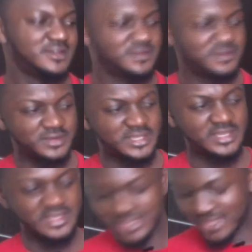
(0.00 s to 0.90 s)
Okay,
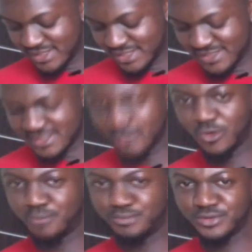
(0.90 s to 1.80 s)
here, since the
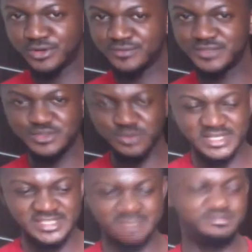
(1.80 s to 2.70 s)
open of this one
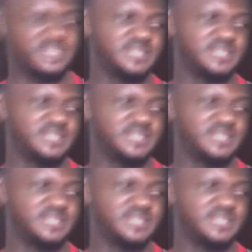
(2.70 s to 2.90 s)
is B,